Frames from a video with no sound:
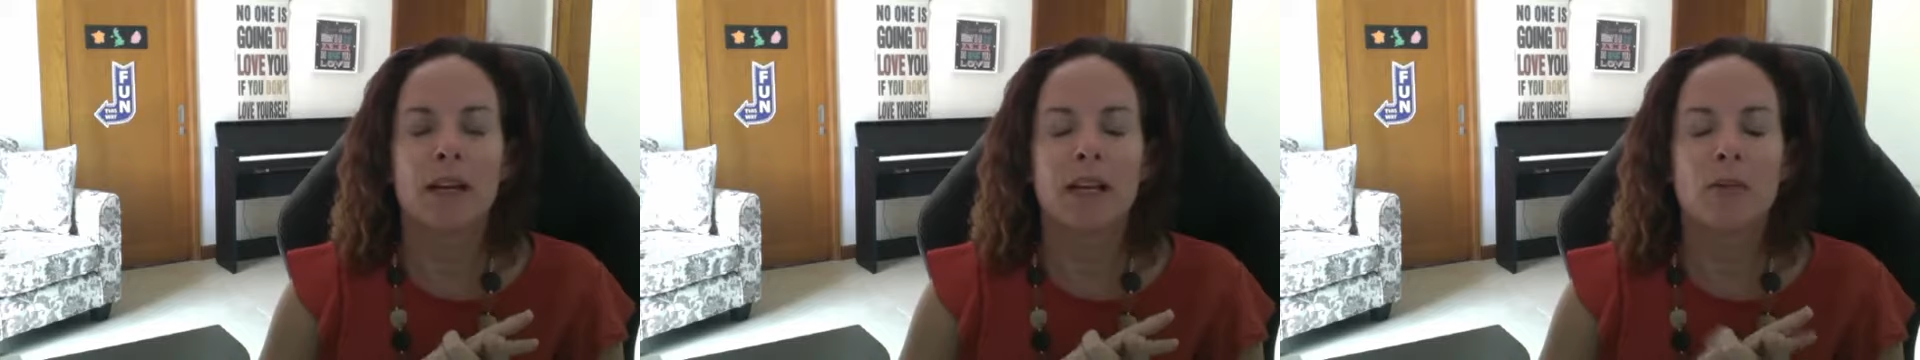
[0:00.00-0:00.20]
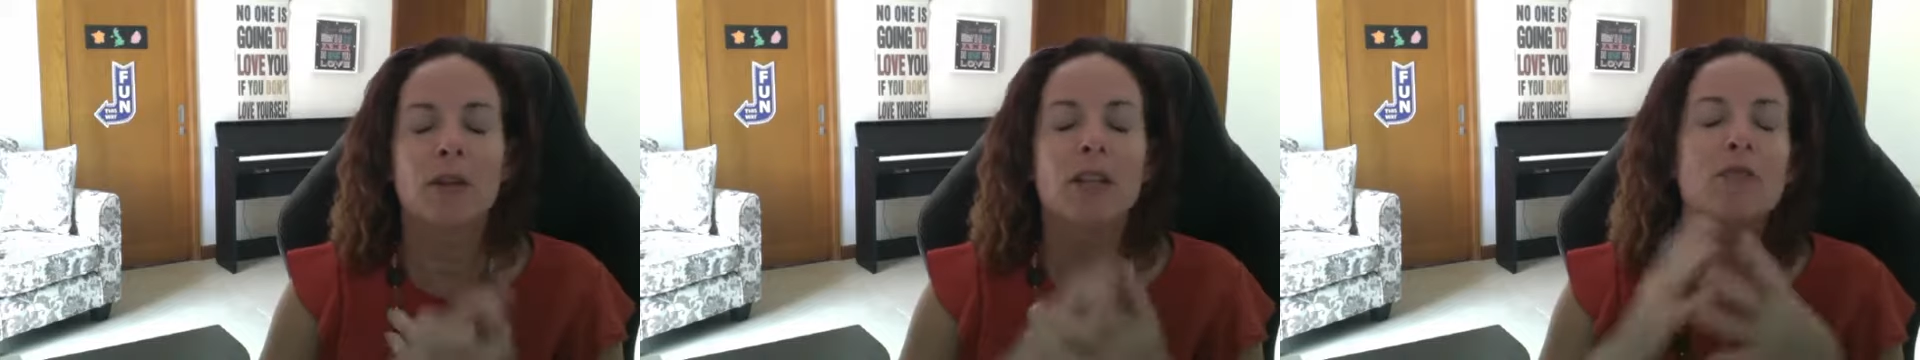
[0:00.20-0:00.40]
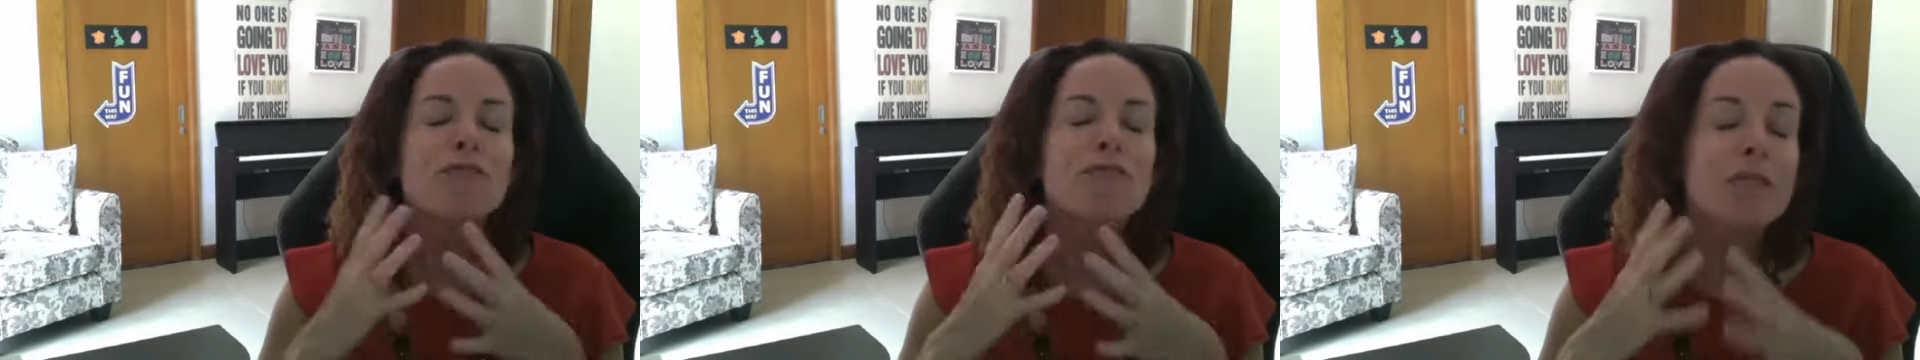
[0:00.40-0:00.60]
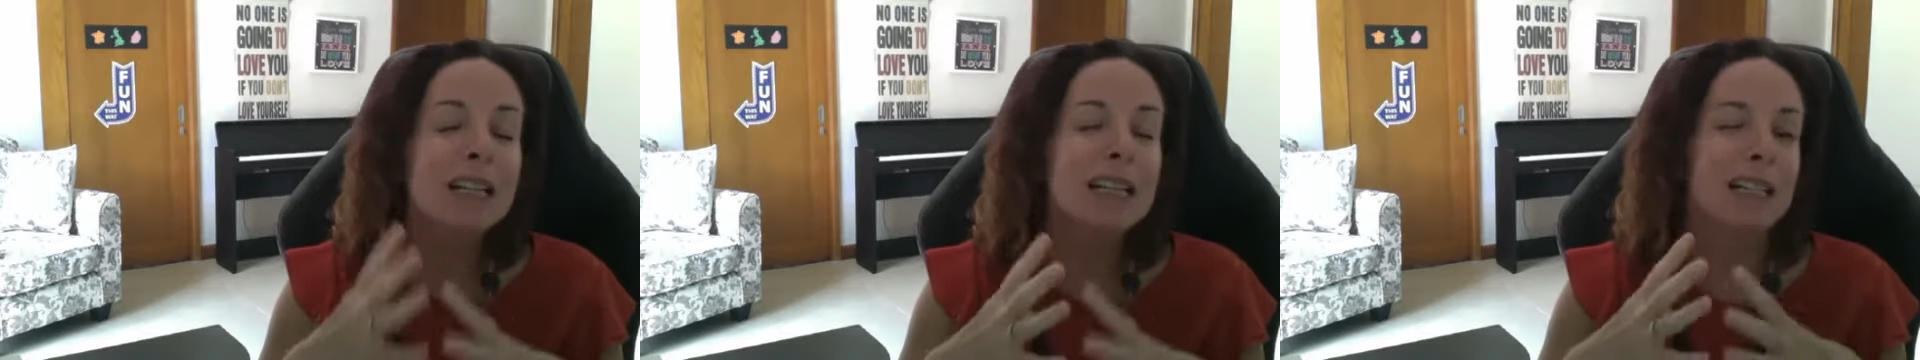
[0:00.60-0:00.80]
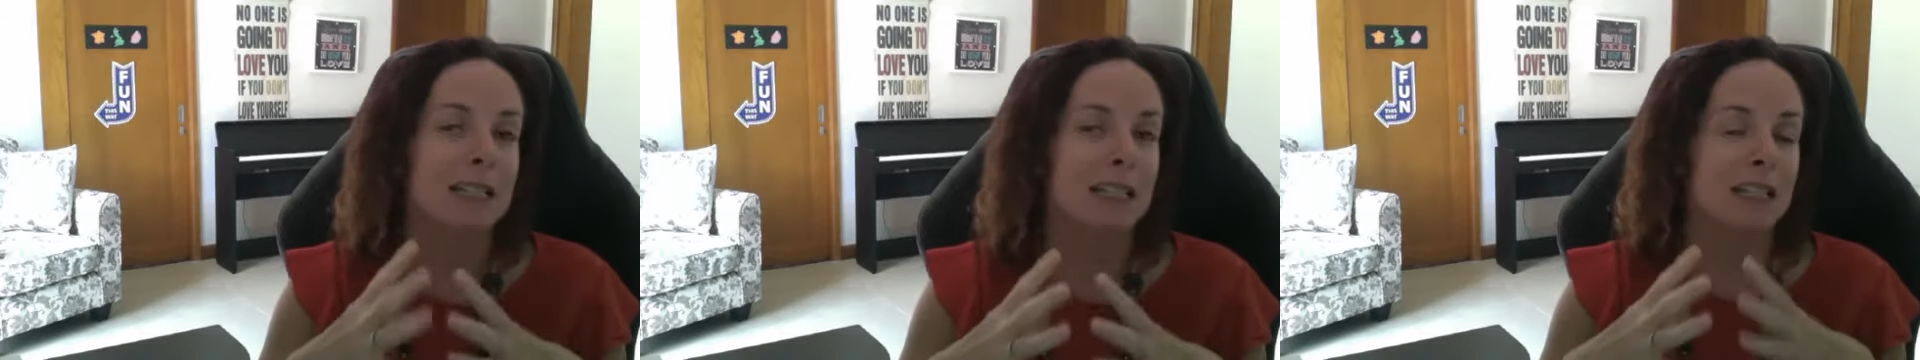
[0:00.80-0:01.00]
what you
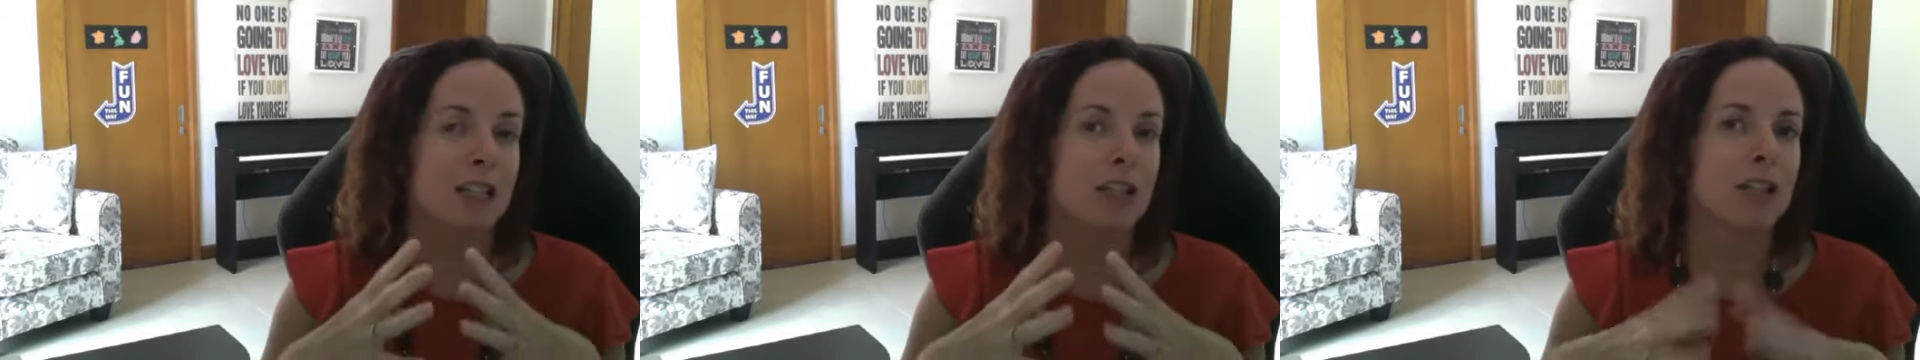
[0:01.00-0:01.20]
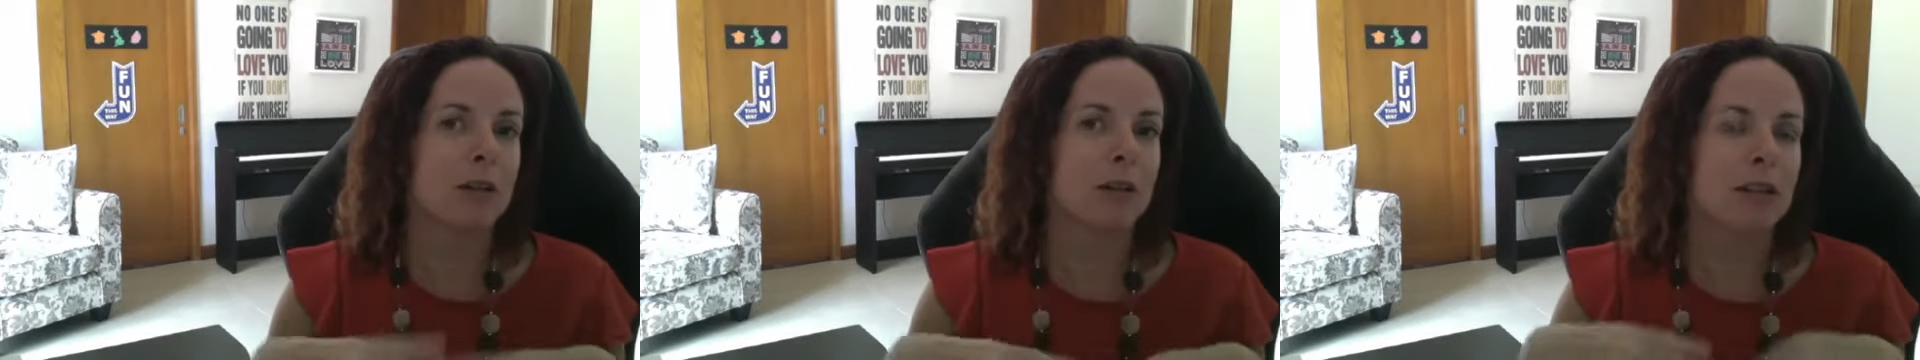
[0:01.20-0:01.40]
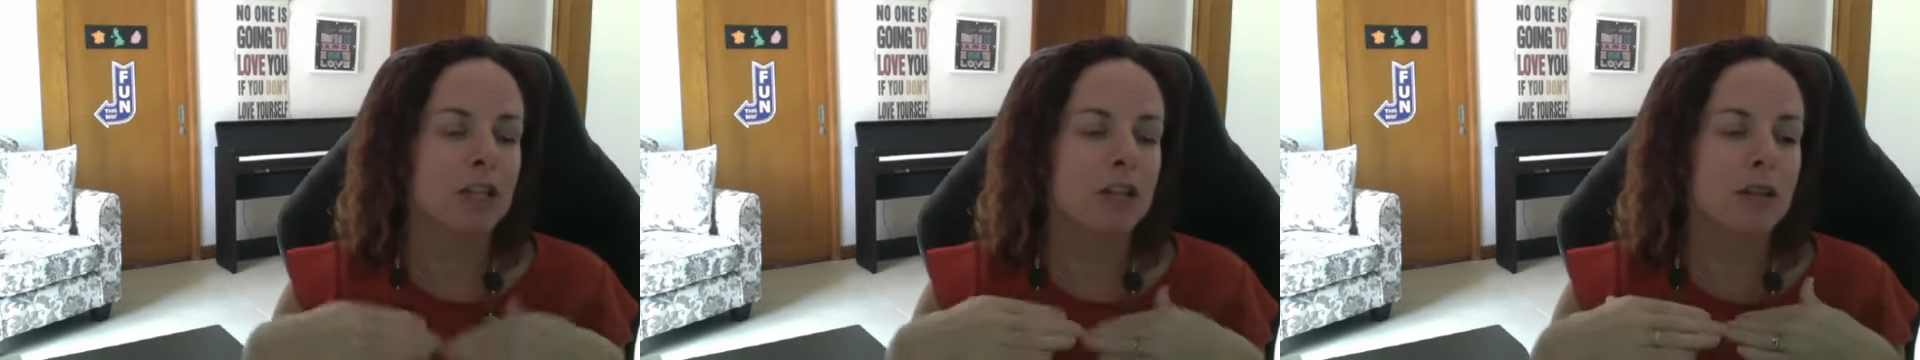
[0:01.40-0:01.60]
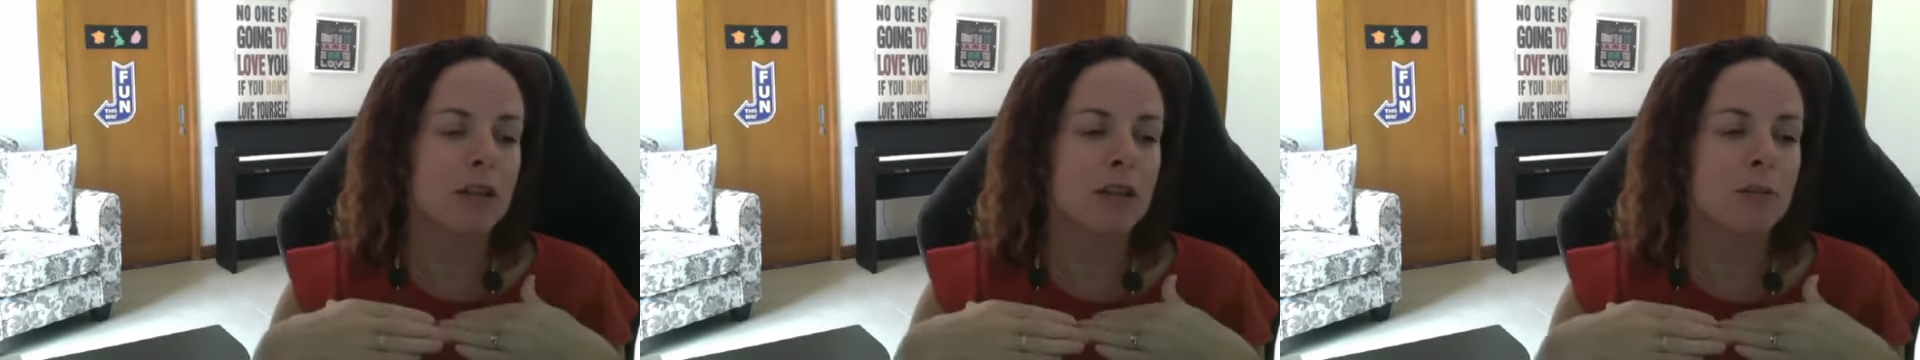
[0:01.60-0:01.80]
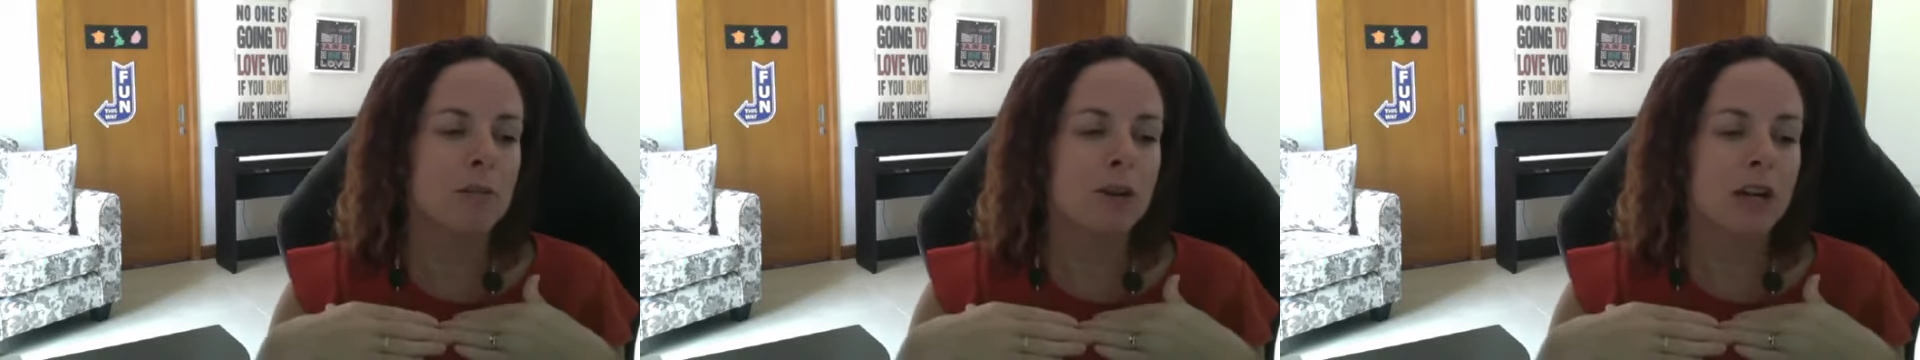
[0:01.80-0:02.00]
really need to do is you
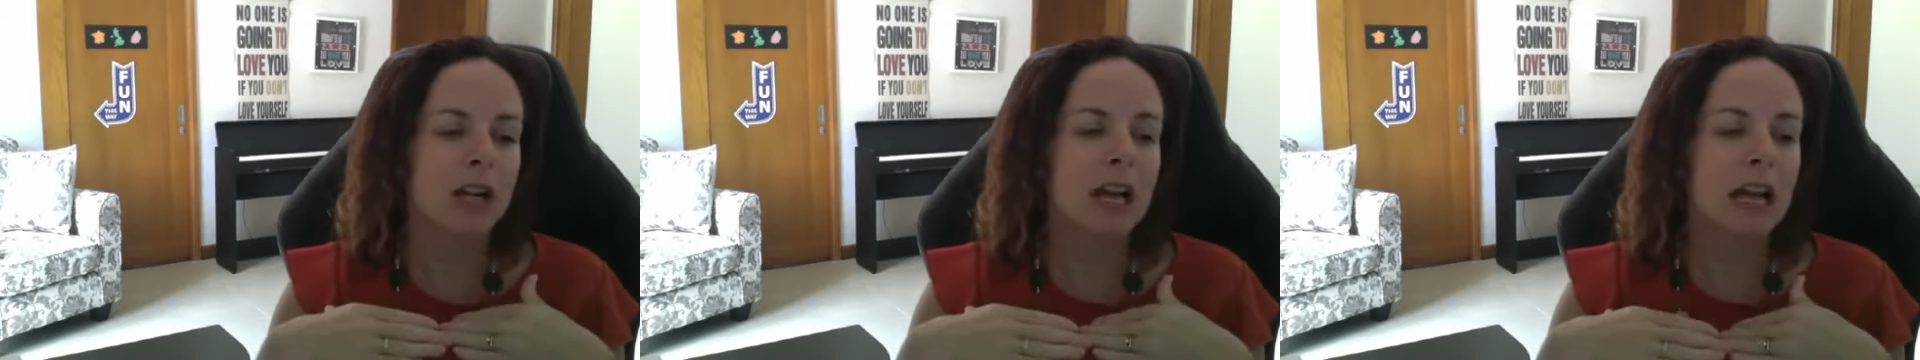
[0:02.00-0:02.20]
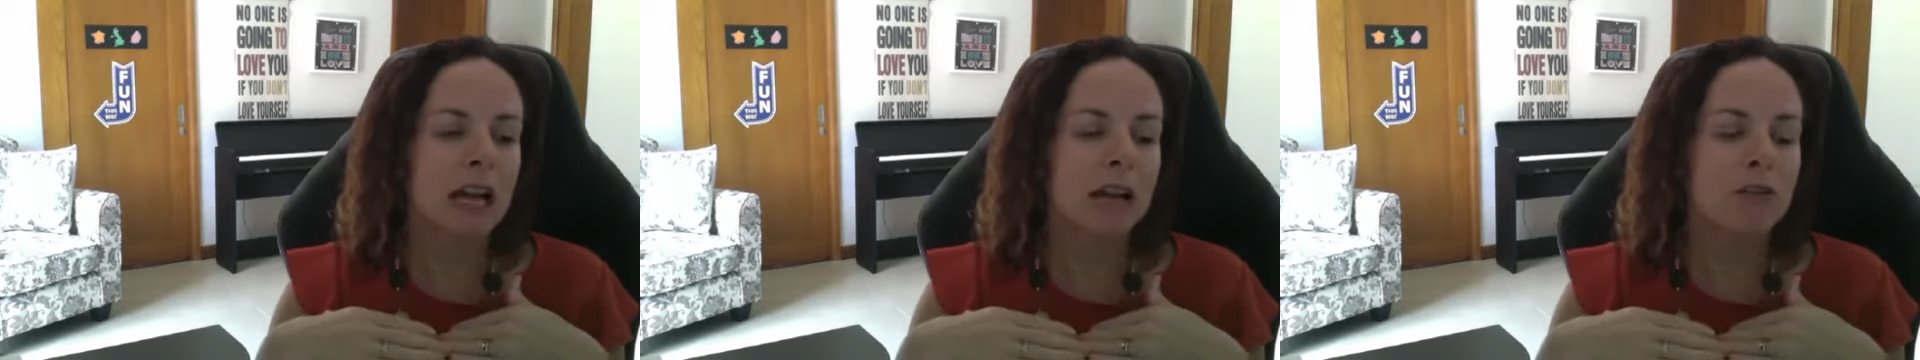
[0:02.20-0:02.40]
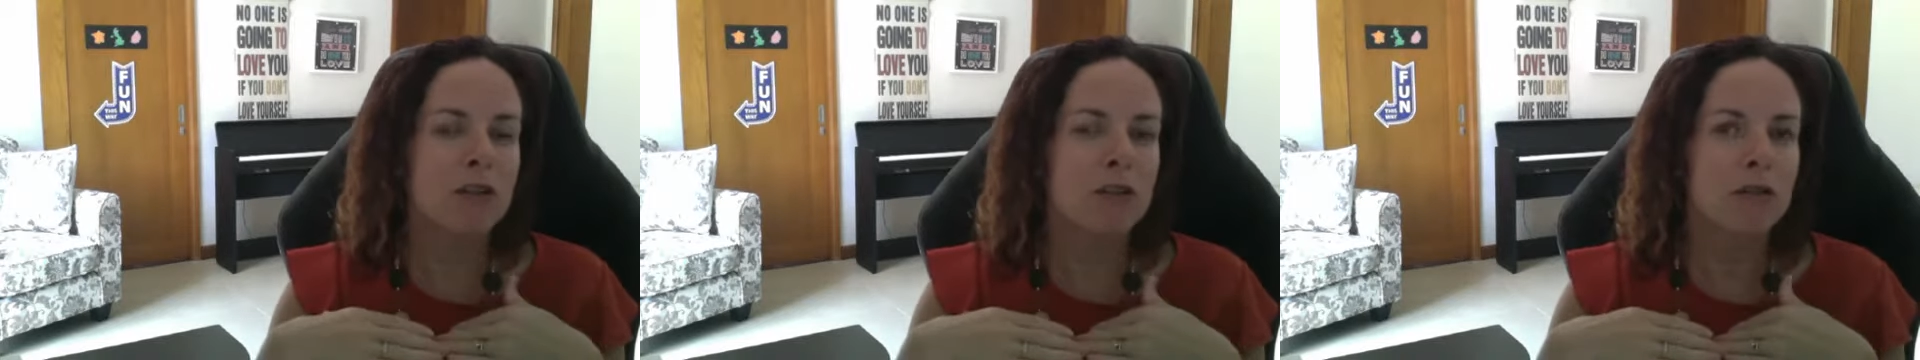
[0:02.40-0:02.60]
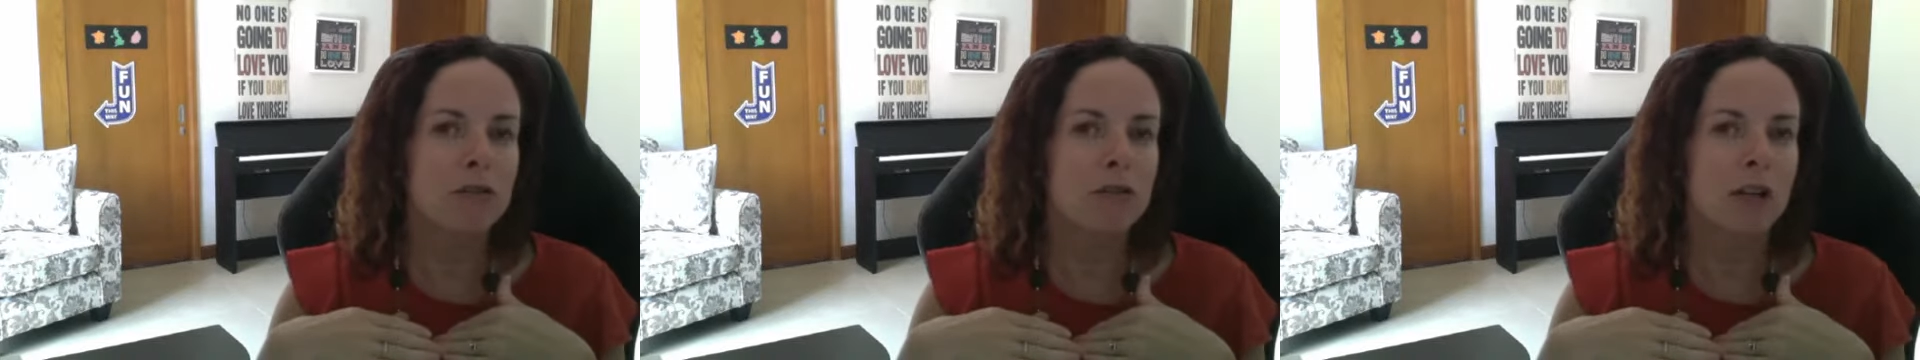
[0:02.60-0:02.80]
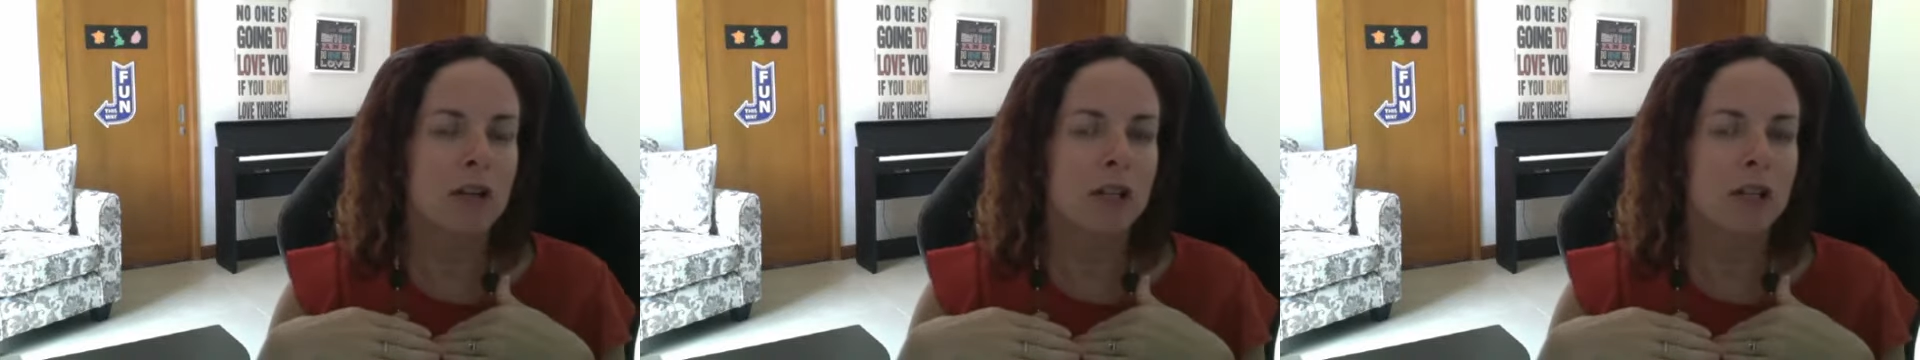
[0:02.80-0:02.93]
need to work out how to